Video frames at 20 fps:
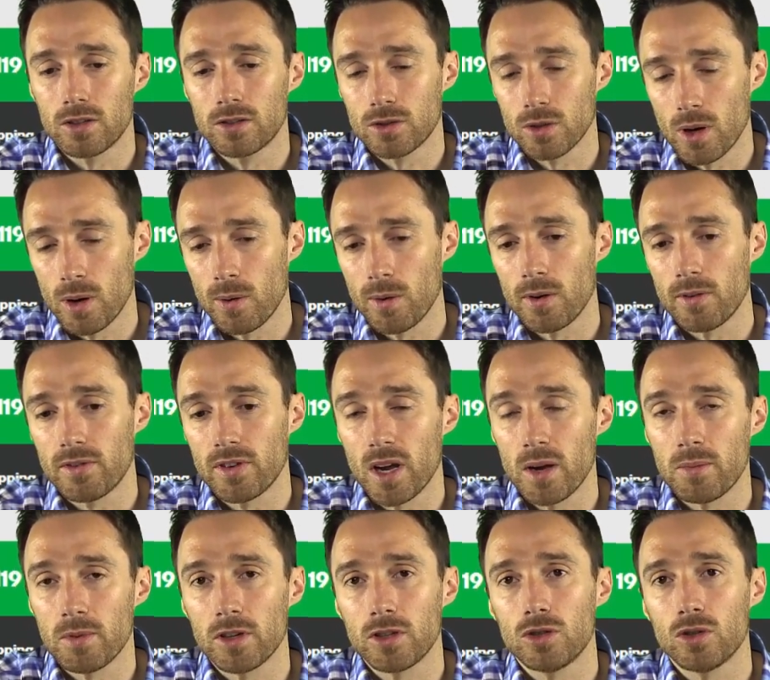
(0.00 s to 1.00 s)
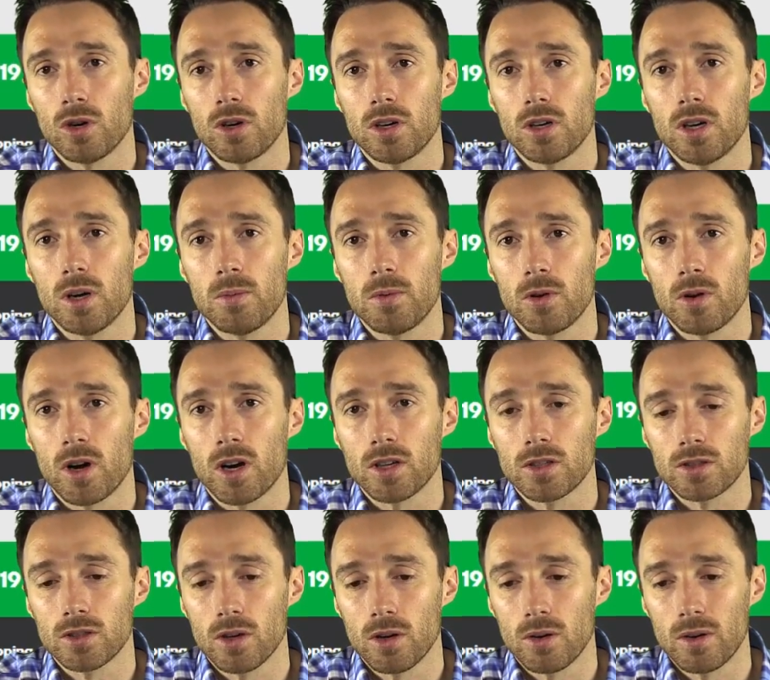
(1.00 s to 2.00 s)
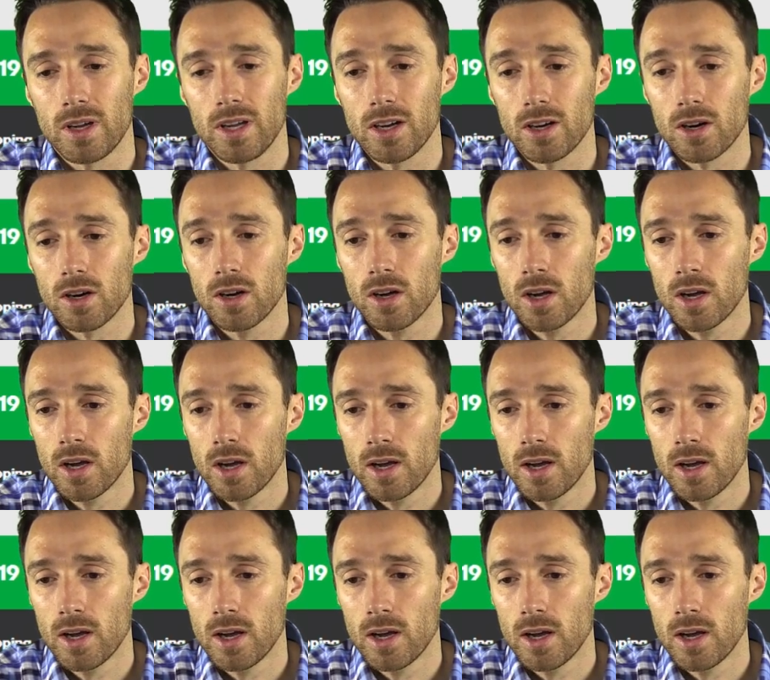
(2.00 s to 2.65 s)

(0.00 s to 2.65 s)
So I would have typed in Jordan W. Arsenault here,